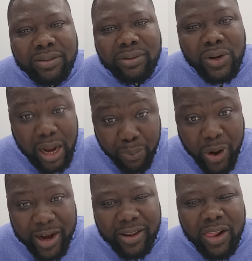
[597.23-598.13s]
under
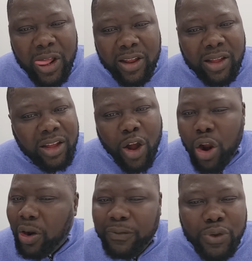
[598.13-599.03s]
Buhari,
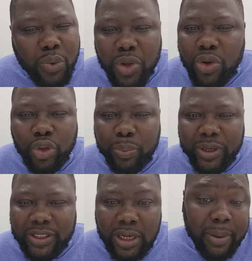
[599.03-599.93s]
all of you will go to prison.